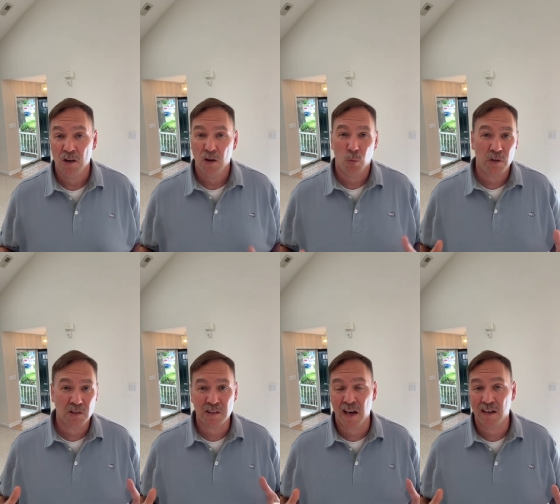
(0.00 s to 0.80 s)
we
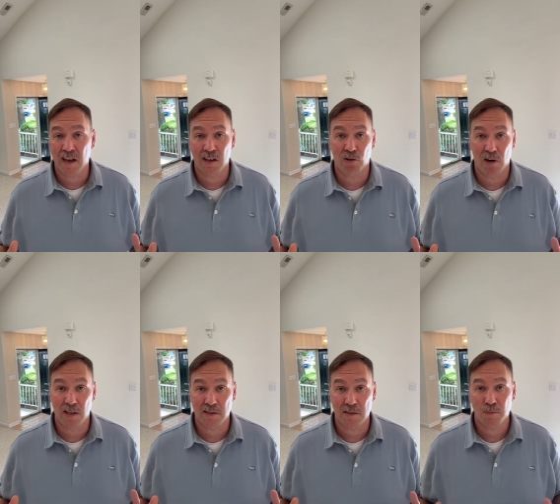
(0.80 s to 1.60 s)
just kind of got
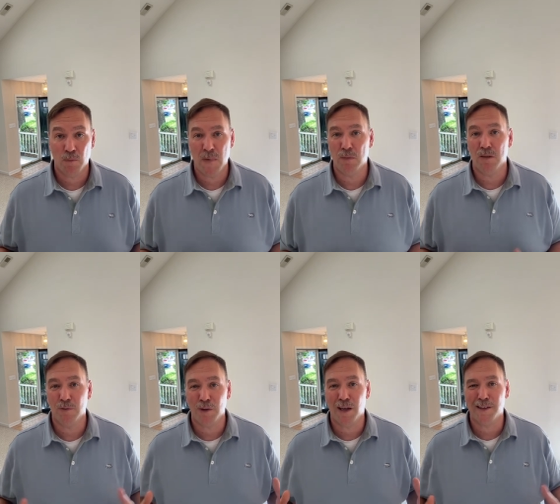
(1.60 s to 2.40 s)
grazed, maybe
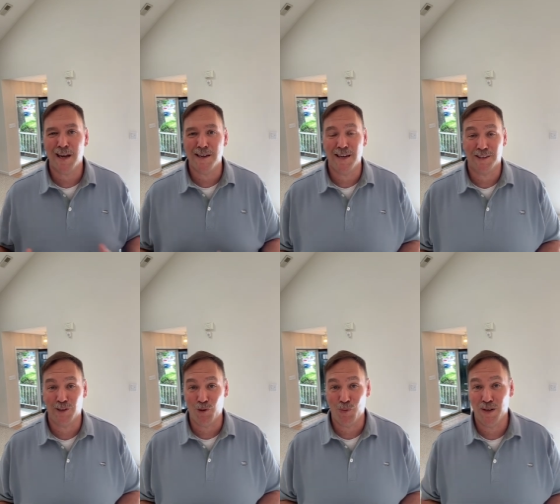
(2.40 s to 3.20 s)
got nicked a
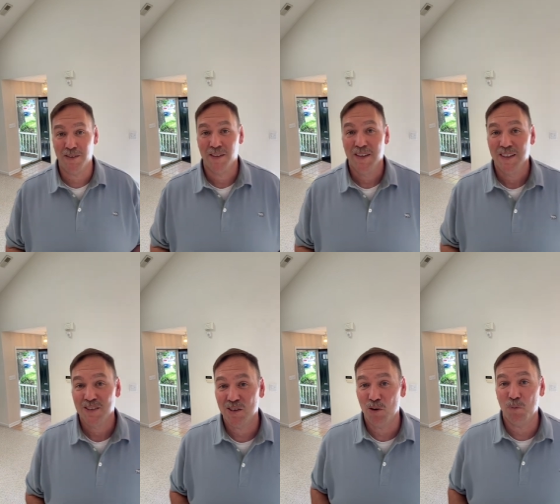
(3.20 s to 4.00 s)
little bit.
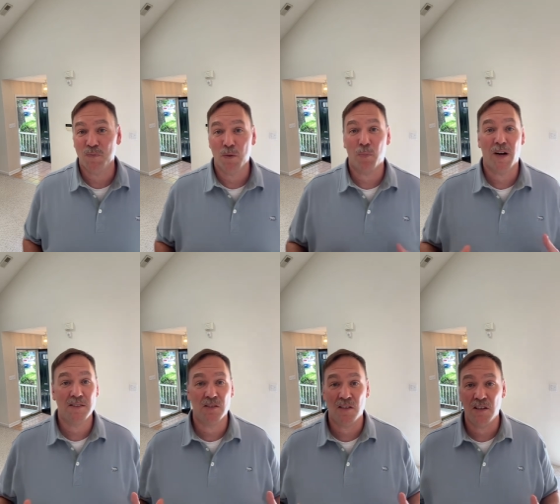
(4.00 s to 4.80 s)
So
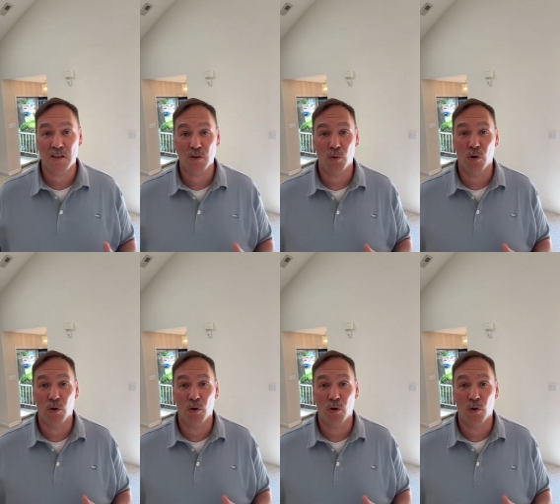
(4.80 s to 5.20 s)
prices here,